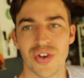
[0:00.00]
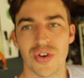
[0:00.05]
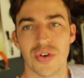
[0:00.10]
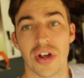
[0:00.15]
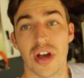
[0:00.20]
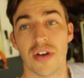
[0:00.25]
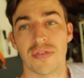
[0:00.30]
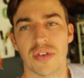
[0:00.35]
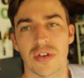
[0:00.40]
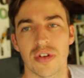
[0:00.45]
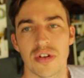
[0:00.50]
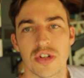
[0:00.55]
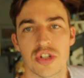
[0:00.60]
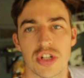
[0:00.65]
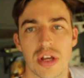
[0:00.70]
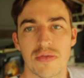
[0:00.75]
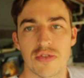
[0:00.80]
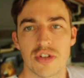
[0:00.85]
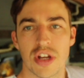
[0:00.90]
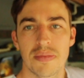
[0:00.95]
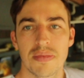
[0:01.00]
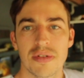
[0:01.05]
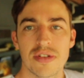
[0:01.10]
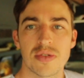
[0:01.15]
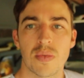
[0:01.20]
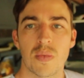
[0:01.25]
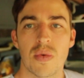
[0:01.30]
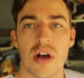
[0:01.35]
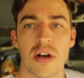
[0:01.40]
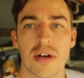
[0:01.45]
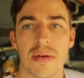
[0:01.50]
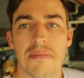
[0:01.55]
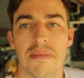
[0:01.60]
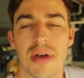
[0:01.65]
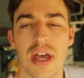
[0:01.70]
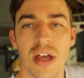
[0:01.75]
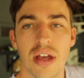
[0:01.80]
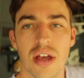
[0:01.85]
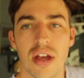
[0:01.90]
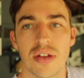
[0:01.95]
Good afternoon, Jeep Jeepers, and welcome
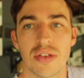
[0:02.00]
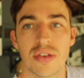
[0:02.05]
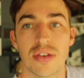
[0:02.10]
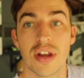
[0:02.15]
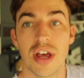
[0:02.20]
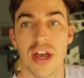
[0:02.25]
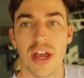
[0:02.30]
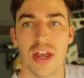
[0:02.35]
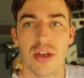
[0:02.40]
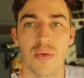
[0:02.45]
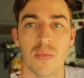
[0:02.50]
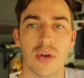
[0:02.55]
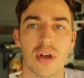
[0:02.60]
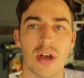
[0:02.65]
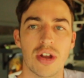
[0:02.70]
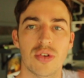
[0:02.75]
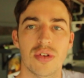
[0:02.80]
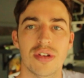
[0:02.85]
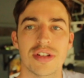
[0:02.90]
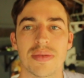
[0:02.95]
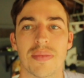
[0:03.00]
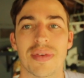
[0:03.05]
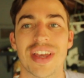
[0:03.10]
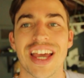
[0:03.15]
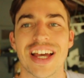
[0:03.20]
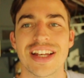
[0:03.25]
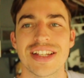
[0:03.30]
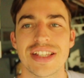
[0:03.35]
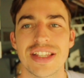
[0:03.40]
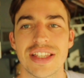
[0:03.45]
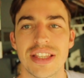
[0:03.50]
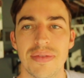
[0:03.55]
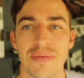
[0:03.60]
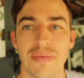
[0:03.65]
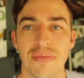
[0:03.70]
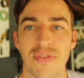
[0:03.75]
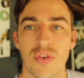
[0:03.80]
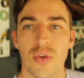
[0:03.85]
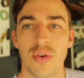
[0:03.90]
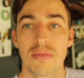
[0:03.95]
back. Today we're going to do some
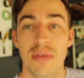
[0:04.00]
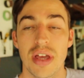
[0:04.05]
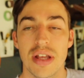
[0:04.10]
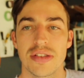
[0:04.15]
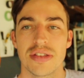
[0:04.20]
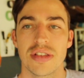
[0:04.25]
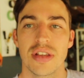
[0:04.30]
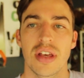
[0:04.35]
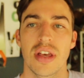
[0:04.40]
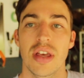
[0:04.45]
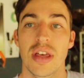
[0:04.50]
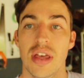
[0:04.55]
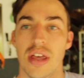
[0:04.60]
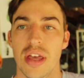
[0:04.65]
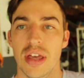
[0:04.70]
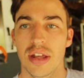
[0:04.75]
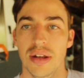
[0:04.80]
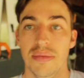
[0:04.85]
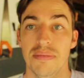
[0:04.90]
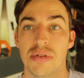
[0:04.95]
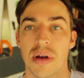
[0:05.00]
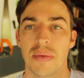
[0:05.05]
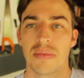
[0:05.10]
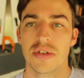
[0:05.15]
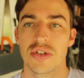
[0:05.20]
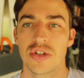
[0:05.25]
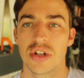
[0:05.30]
custom floor mats in the